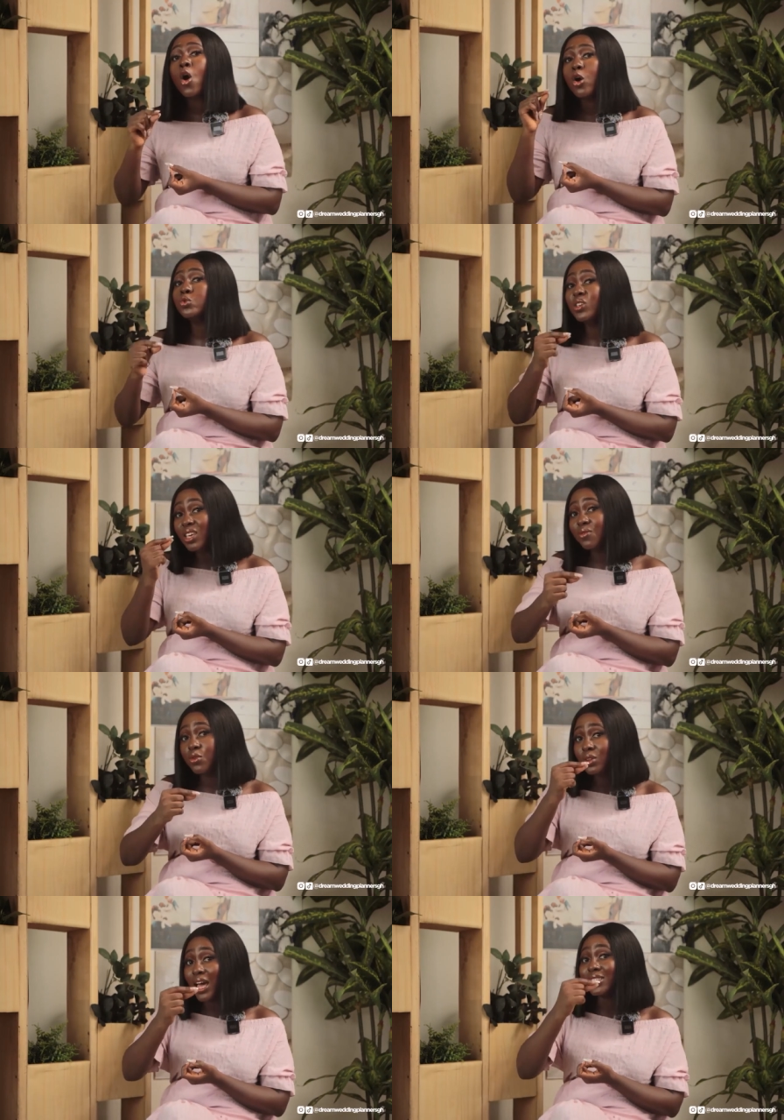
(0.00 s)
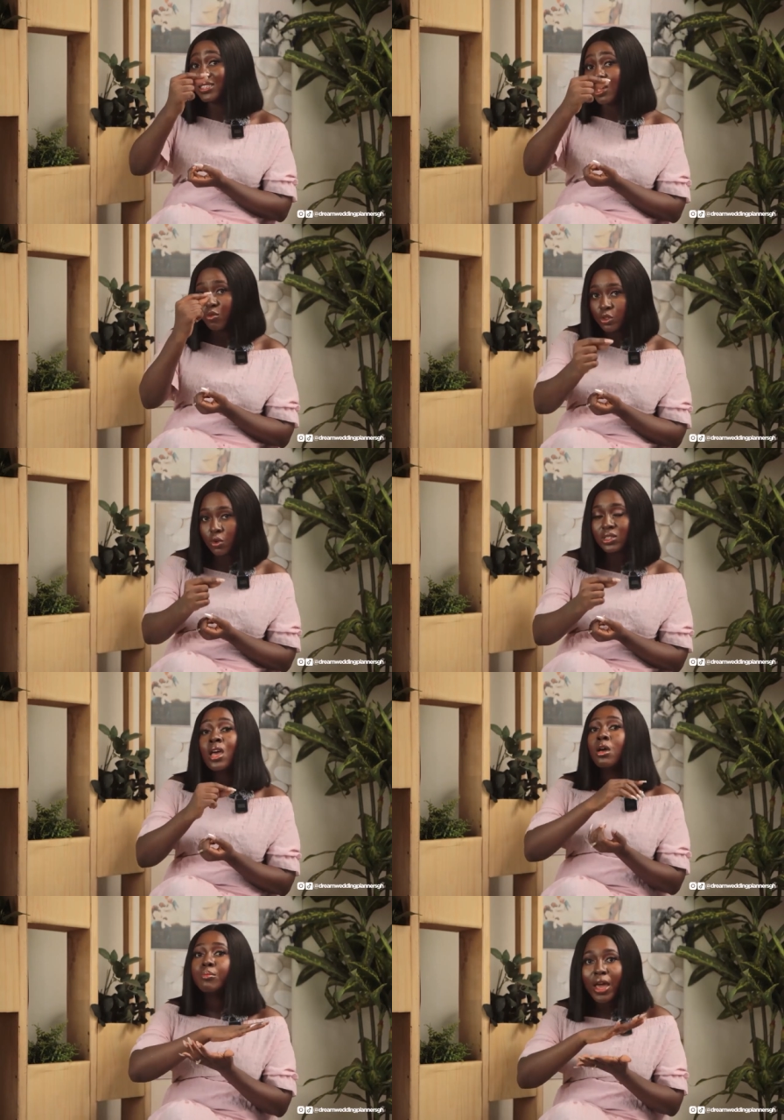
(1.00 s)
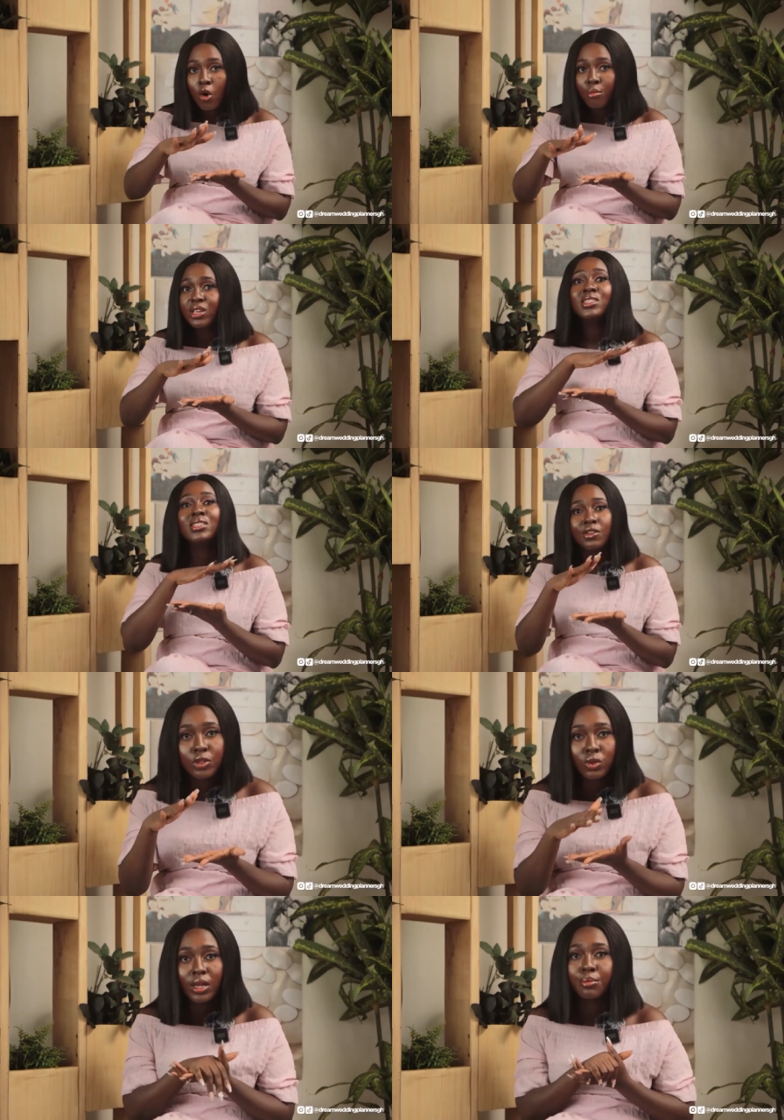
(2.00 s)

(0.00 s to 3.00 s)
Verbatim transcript: or to give you that same result, by all means give it to